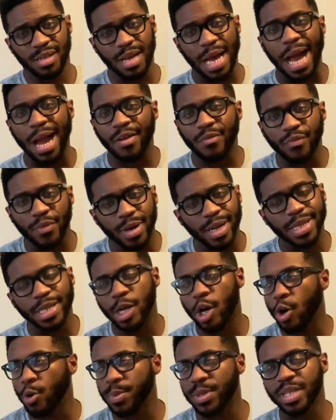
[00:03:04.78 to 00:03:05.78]
I really
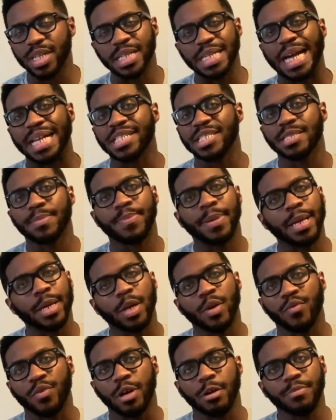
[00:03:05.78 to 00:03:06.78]
hope he did not just pick
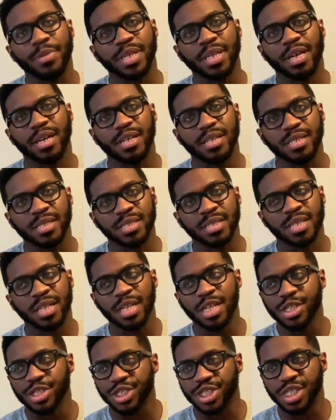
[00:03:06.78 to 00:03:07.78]
her up because
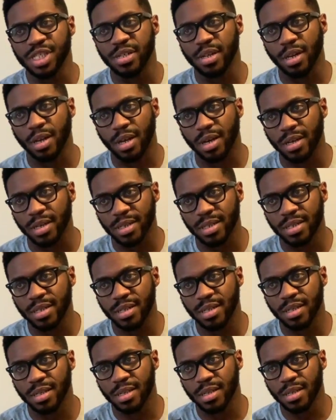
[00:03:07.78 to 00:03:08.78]
she looked
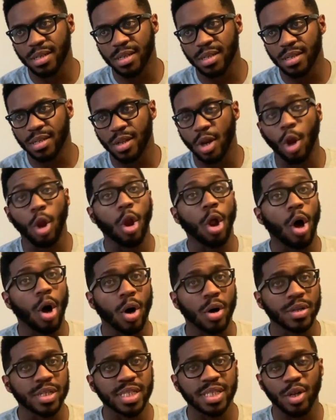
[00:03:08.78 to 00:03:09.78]

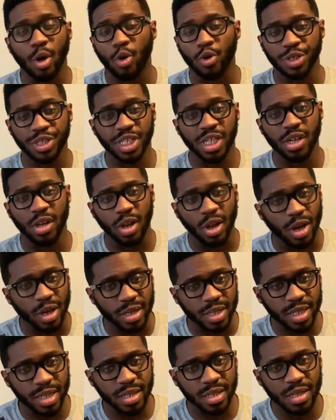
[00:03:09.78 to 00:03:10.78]
lost or she
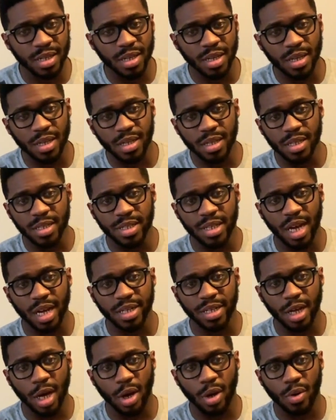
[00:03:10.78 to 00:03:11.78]
looked, you
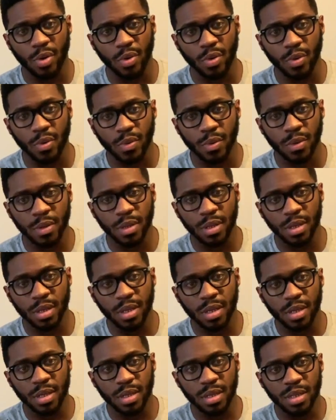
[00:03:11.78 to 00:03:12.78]
know,
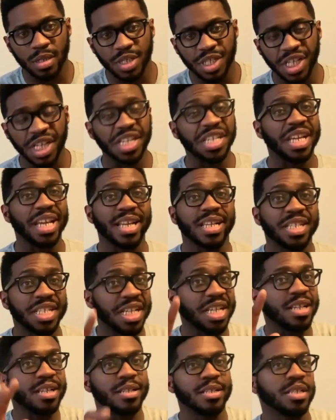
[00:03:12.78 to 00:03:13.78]
she need
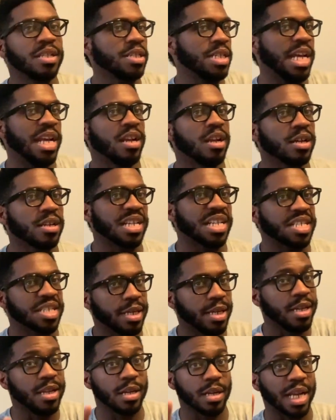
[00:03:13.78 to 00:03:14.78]
she it looked like
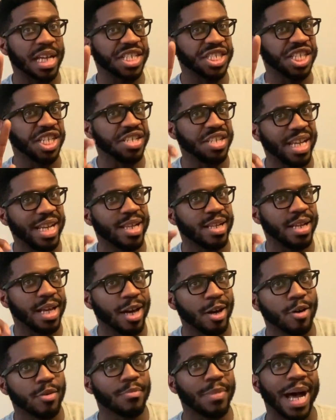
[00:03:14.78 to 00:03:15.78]
it looked like she needed
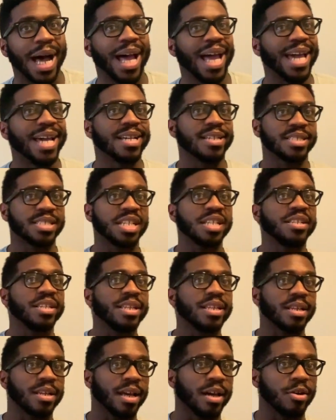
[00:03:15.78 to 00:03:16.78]
help. My ass, she
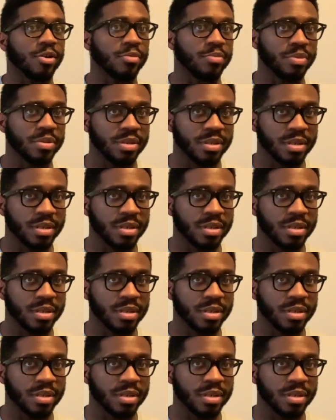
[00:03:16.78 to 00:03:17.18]
needed help.